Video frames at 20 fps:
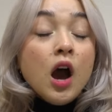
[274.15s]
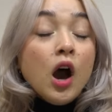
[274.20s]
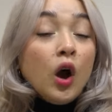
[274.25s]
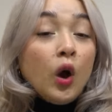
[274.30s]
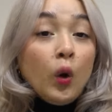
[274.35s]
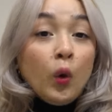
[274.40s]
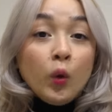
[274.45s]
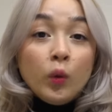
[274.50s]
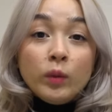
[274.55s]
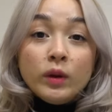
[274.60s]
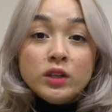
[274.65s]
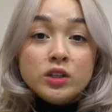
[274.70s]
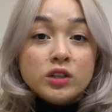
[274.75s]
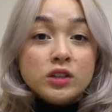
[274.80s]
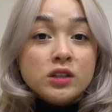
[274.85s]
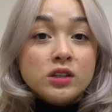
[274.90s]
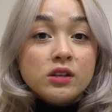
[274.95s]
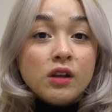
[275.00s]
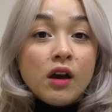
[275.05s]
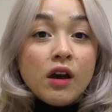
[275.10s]
a whole bunch of
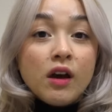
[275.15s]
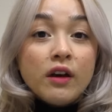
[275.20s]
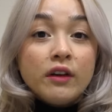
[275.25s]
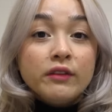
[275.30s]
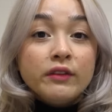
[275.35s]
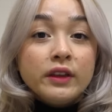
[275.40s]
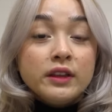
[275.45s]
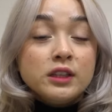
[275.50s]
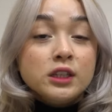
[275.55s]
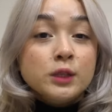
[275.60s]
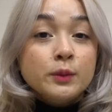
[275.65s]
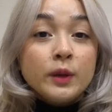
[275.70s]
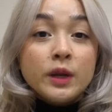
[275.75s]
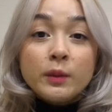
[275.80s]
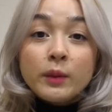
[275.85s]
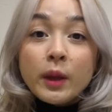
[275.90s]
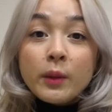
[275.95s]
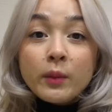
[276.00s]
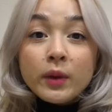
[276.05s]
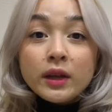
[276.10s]
stuff and spending
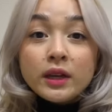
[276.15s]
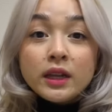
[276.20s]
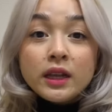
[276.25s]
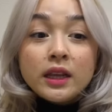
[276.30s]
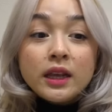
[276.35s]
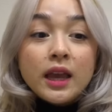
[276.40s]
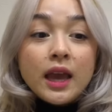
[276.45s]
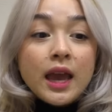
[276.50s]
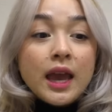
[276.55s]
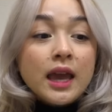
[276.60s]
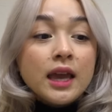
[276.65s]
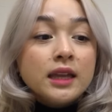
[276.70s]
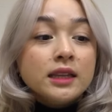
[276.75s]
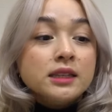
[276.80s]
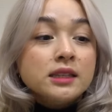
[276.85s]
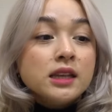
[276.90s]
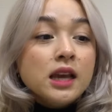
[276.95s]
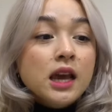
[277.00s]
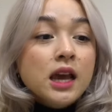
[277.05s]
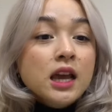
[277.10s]
my money
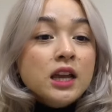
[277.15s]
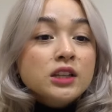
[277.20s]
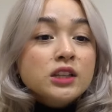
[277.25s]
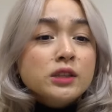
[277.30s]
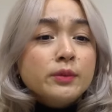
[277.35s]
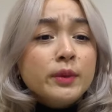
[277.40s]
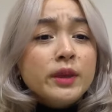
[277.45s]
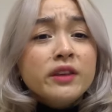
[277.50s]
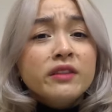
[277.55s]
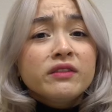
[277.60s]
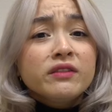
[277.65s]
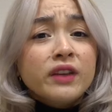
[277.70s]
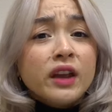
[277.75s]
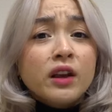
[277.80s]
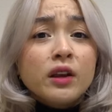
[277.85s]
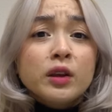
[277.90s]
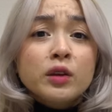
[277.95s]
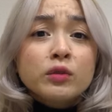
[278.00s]
and just being very